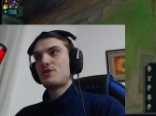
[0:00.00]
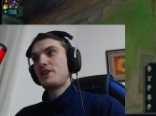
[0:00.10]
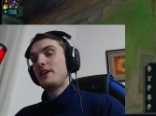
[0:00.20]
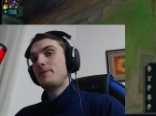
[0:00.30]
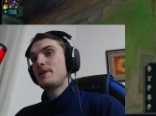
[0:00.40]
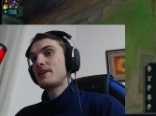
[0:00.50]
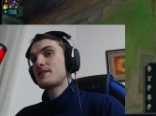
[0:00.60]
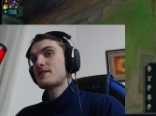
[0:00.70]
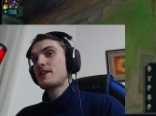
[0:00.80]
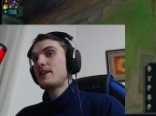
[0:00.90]
really,
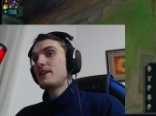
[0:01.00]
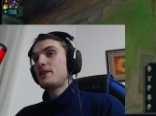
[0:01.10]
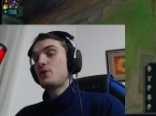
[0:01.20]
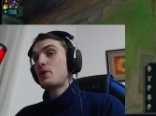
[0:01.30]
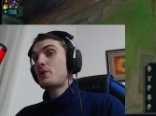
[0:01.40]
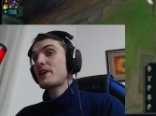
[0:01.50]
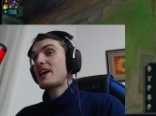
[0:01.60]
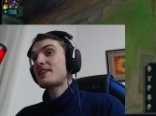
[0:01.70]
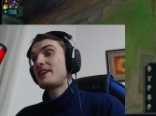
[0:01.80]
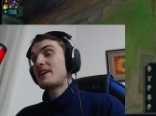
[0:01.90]
because you already
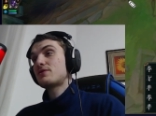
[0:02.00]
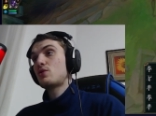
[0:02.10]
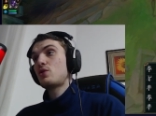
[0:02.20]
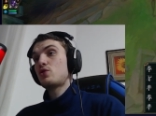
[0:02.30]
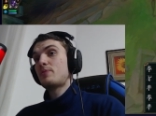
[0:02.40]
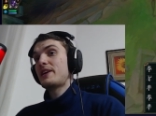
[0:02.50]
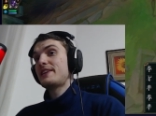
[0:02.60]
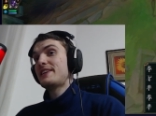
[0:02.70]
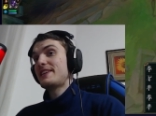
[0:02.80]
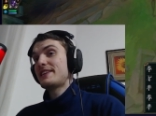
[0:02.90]
had enough gold to buy
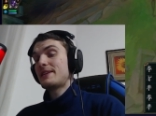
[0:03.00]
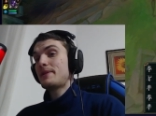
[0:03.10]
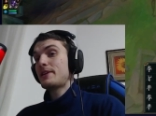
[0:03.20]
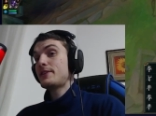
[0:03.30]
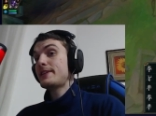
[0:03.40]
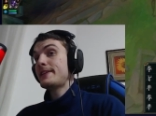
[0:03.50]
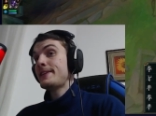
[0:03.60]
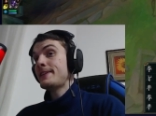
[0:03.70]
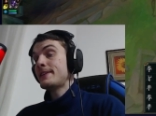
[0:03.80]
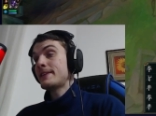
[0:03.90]
the item and you didn't
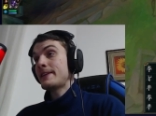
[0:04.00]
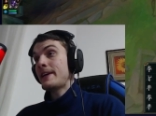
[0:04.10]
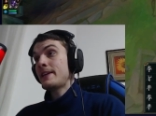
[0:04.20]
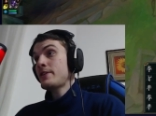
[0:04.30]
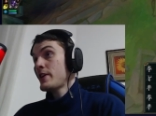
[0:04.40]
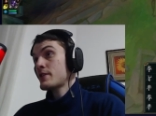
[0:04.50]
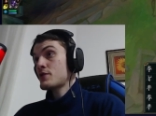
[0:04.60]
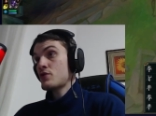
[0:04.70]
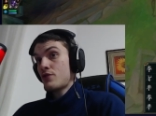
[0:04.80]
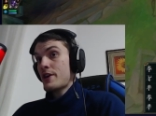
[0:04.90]
need it. And
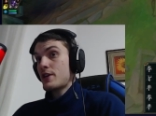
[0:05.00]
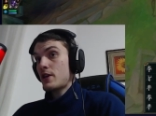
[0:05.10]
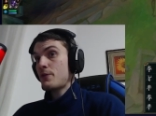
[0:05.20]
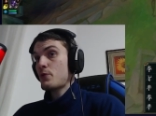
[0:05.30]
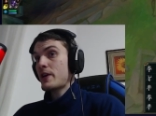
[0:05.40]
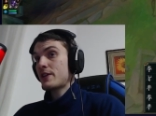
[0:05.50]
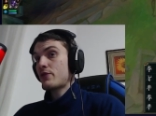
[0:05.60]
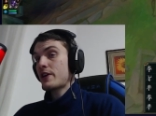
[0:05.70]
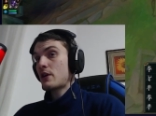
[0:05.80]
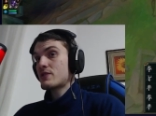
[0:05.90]
yes, you're right, if you had
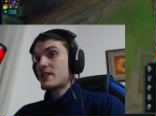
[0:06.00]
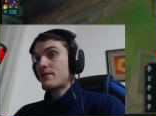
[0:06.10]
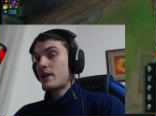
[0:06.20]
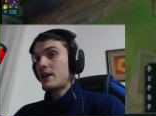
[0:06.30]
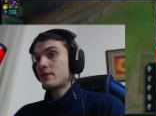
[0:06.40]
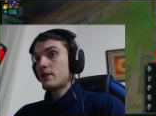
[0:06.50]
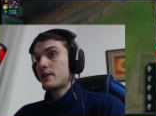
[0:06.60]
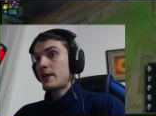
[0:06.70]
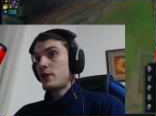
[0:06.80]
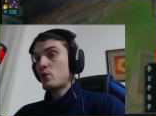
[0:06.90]
right now
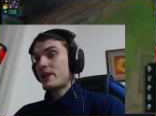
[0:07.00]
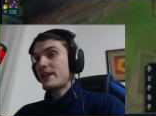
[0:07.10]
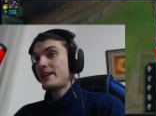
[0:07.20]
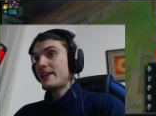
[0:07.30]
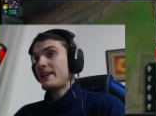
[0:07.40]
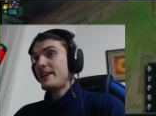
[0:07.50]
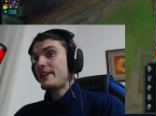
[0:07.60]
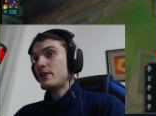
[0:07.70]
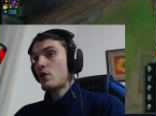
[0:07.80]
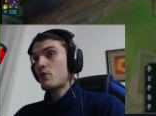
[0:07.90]
700 and you are in a
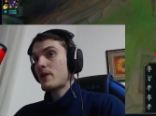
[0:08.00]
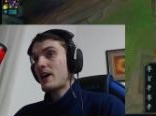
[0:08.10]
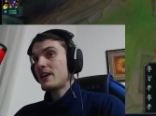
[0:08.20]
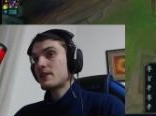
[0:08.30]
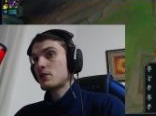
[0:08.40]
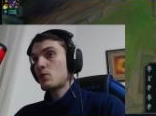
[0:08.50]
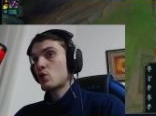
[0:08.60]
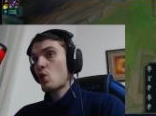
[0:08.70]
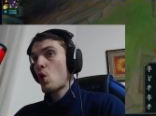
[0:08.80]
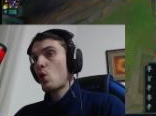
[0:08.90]
need of 100
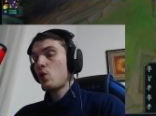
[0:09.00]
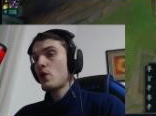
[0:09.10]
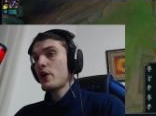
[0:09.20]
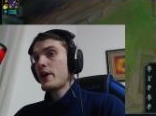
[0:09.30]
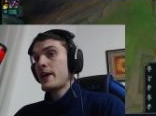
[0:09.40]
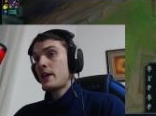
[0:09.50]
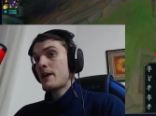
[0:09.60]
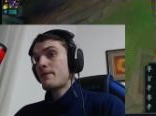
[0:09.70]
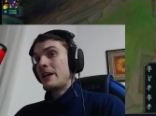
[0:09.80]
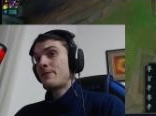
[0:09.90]
more gold and you
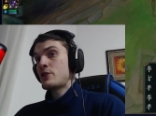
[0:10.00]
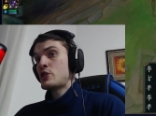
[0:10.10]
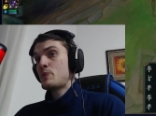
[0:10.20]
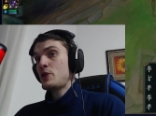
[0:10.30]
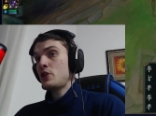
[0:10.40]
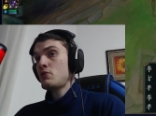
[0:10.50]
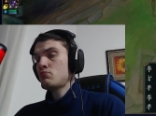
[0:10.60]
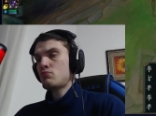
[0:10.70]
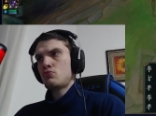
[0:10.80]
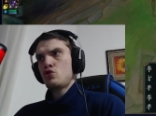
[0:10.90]
have enough HP,
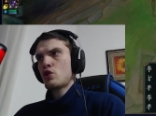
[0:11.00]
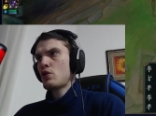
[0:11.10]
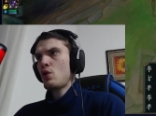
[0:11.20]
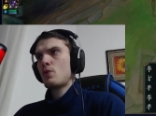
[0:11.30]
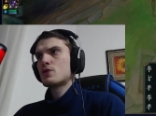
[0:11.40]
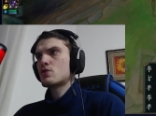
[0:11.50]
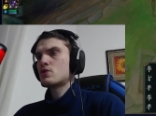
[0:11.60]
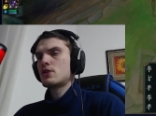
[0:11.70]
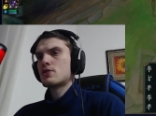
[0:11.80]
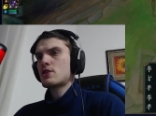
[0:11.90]
you can always
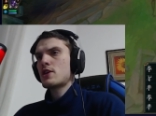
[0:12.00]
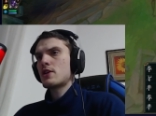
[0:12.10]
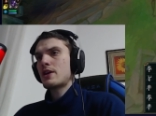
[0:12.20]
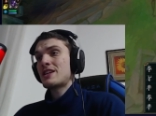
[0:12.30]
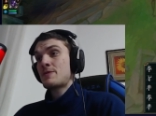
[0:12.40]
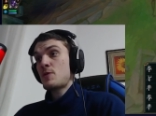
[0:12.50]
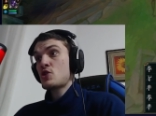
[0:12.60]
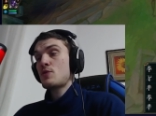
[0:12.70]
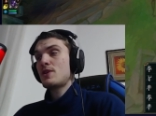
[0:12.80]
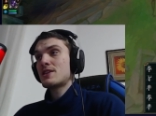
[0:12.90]
consider staying,
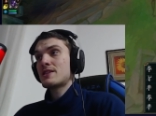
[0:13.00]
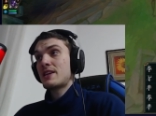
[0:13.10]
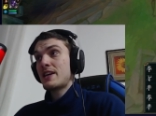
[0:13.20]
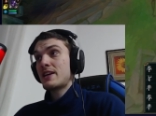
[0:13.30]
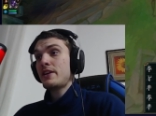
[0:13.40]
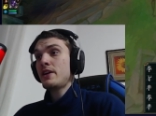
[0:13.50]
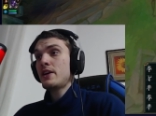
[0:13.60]
especially because again,